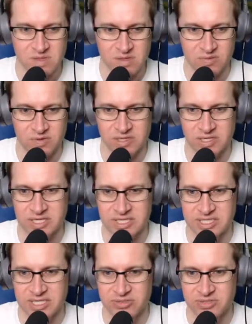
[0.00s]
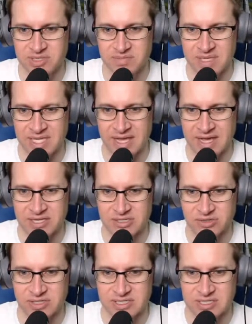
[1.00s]
We're going to continue to
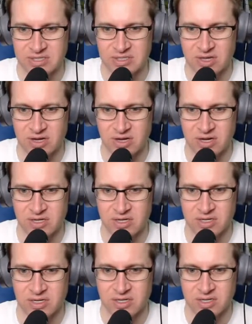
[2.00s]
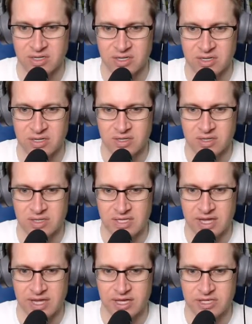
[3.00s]
meander this along
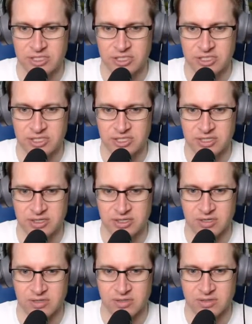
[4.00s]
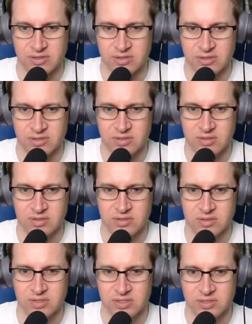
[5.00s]
the edge here.
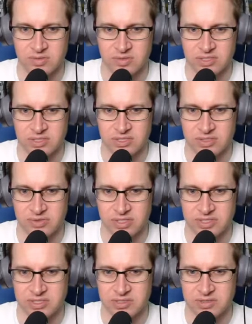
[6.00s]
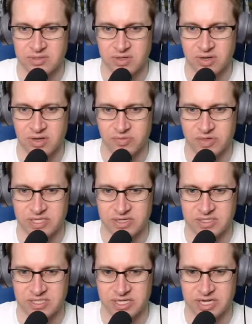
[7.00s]
We'll just do this all the way down
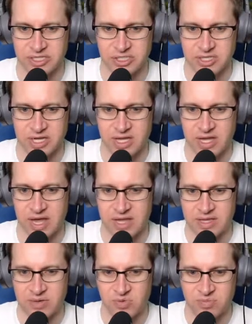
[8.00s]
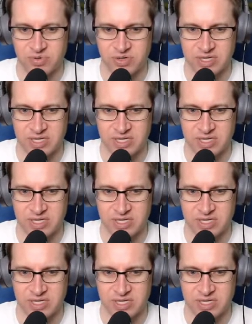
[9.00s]
to the edge. And then we'll put